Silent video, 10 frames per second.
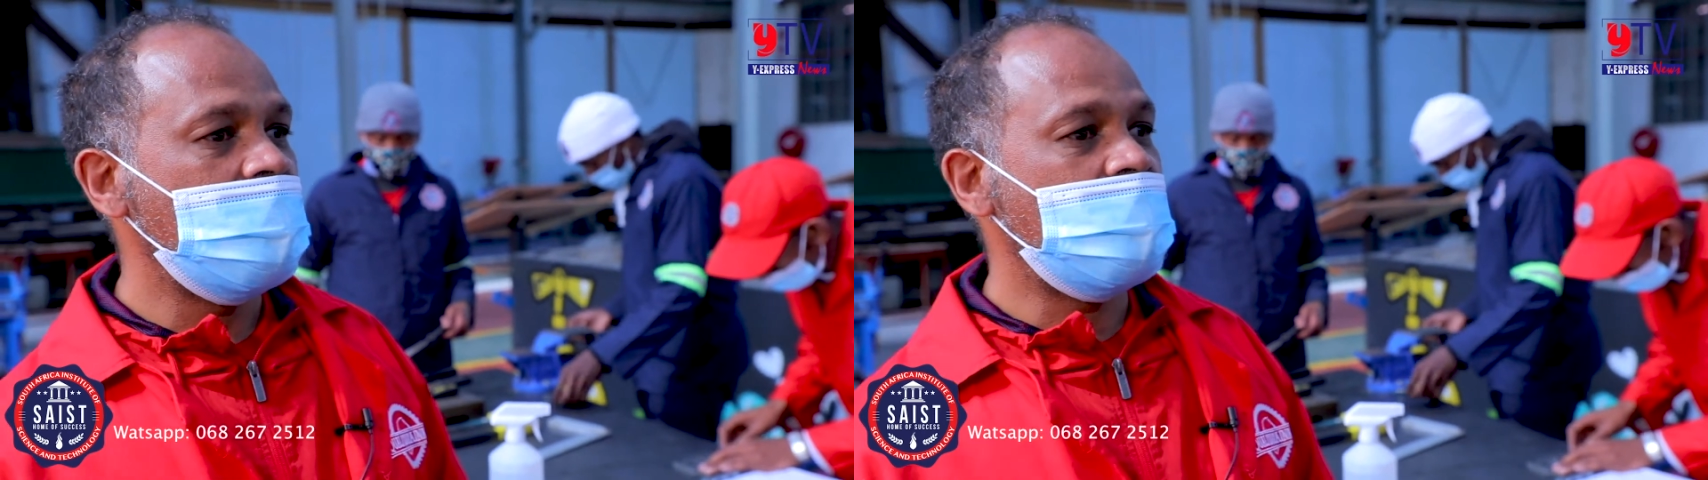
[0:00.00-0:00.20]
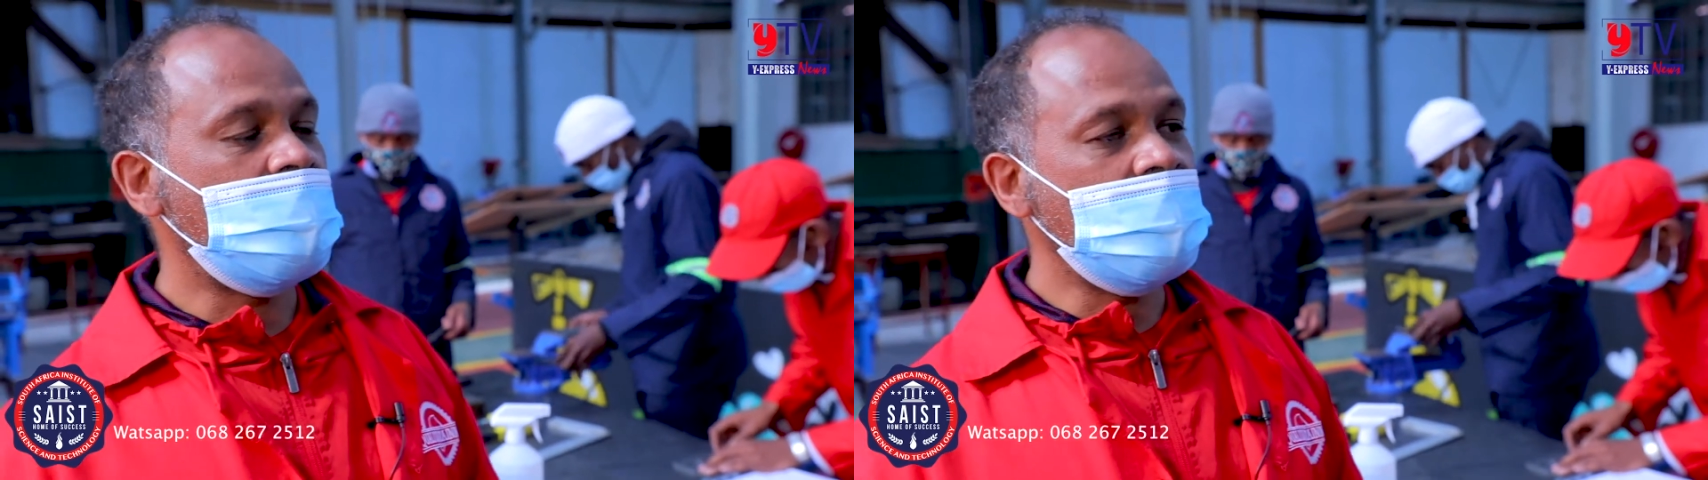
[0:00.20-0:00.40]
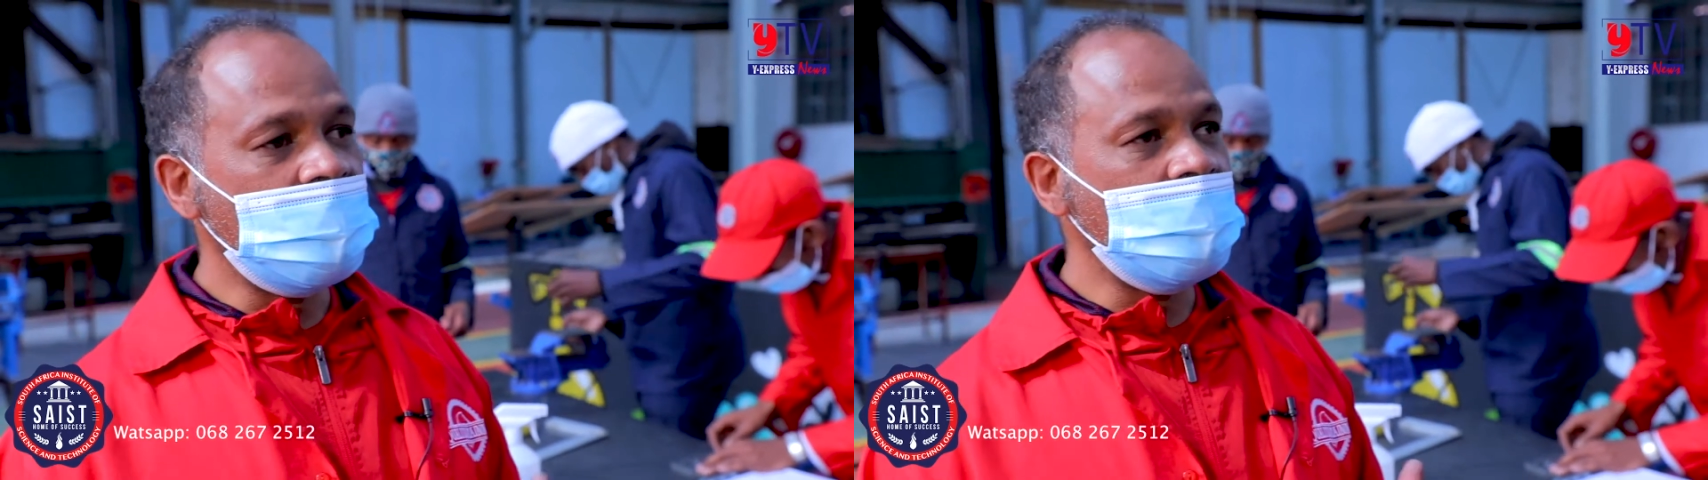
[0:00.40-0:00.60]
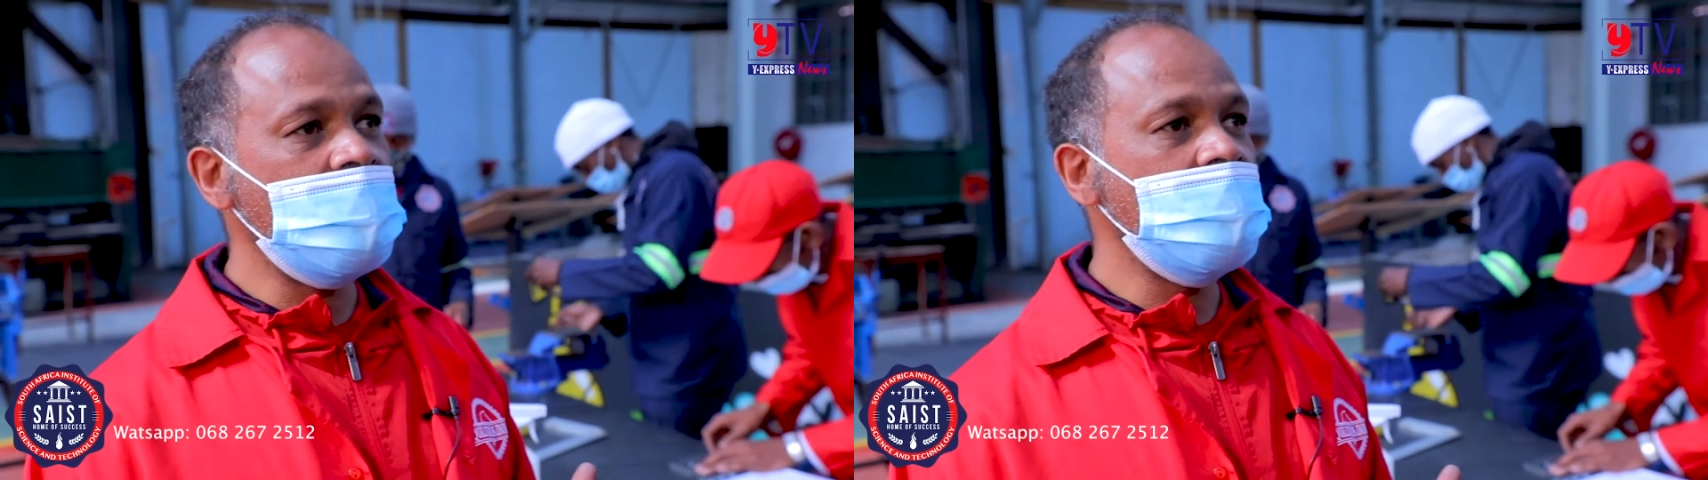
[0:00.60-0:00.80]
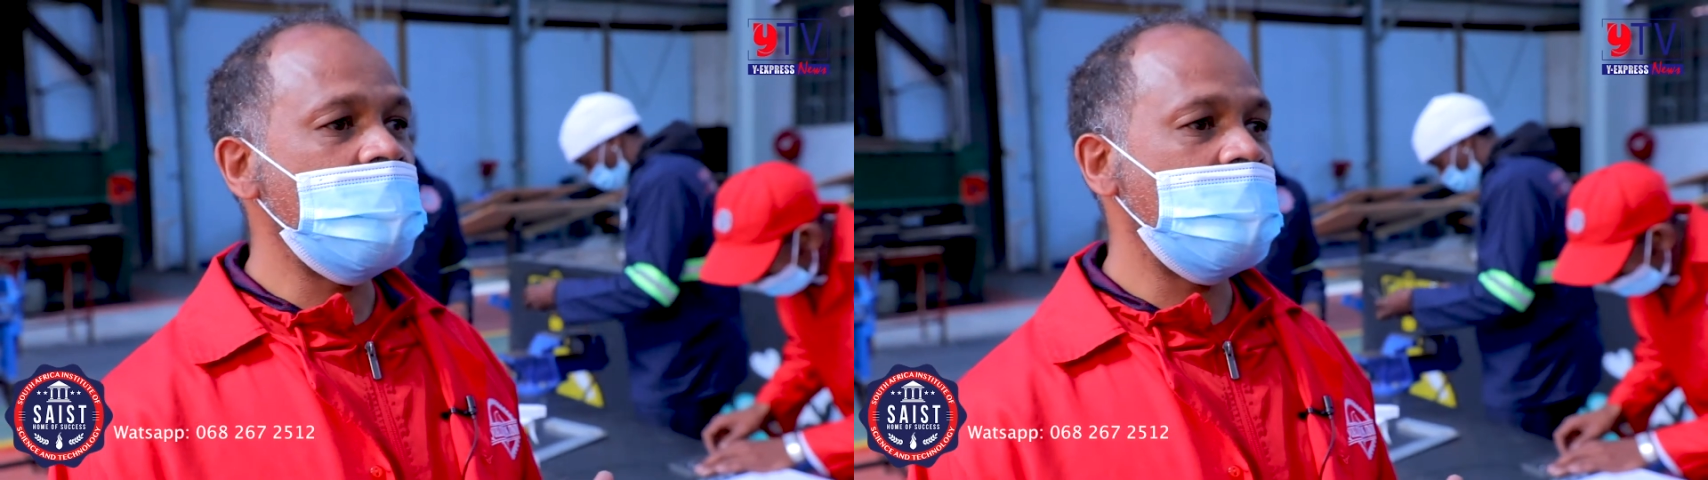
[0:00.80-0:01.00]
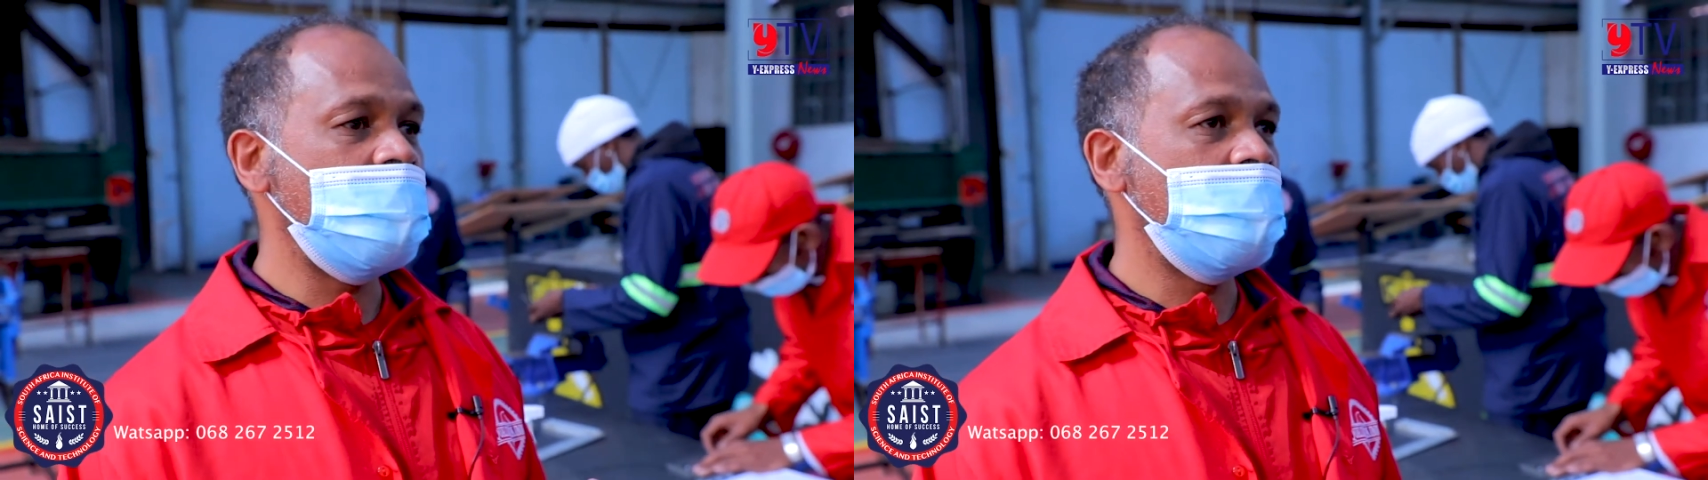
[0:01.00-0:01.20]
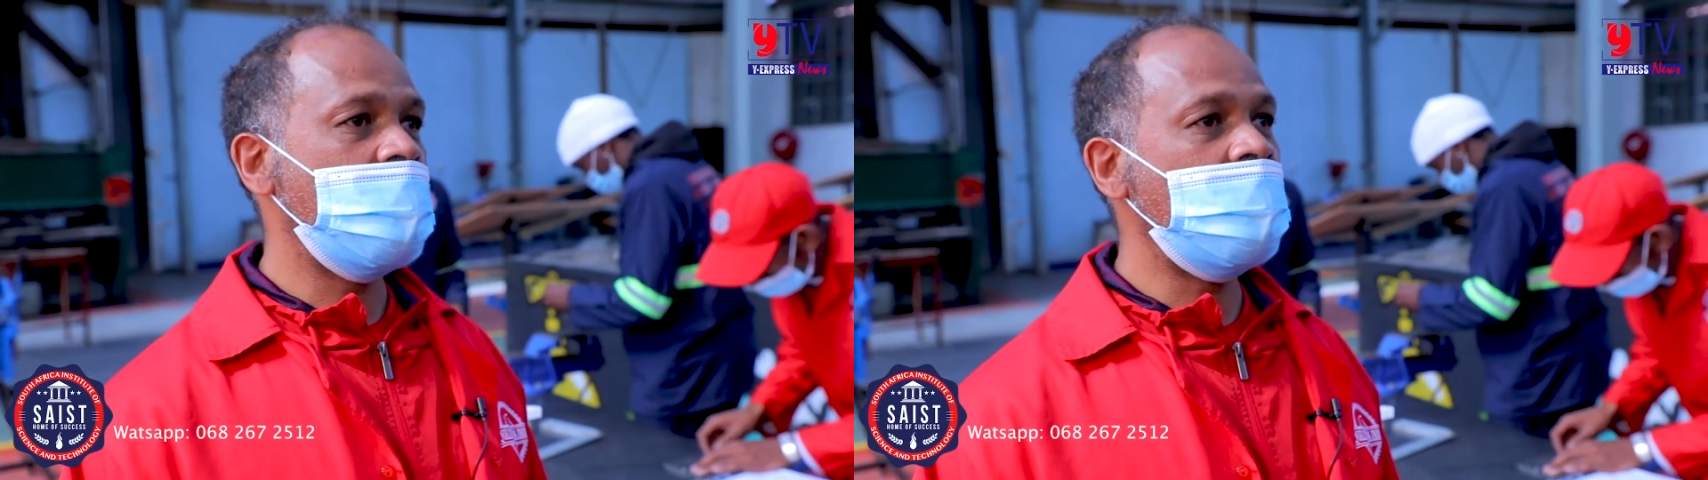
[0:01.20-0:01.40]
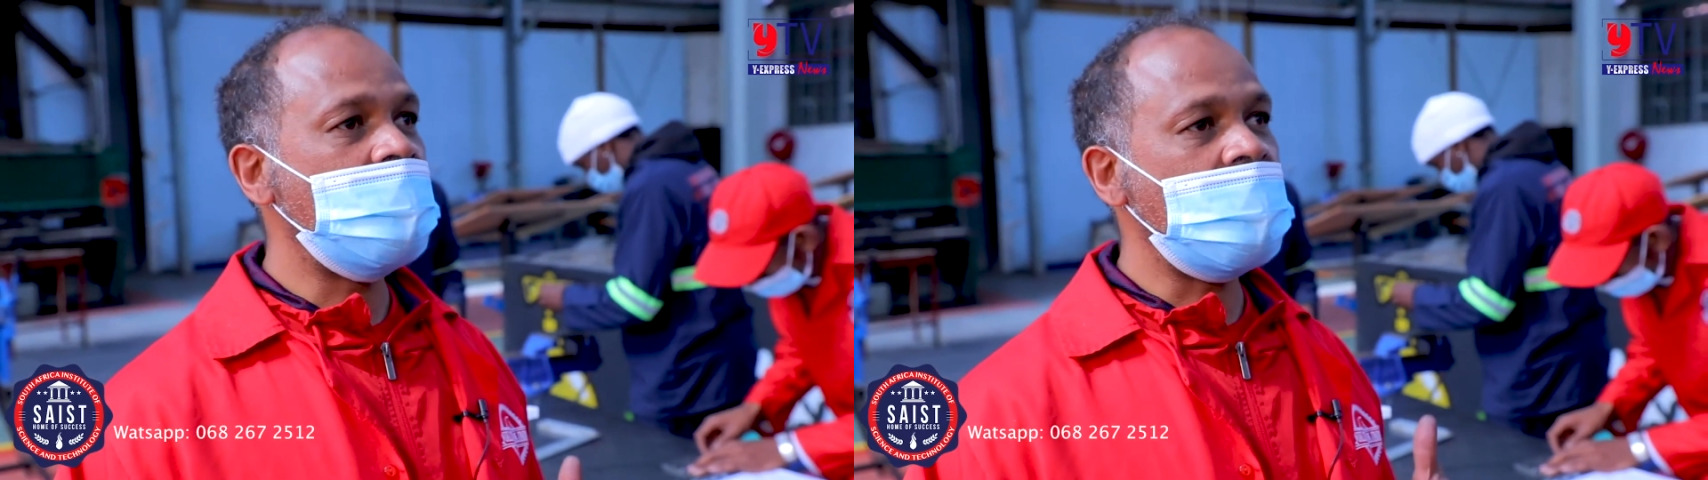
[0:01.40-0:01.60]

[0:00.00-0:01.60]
the difference of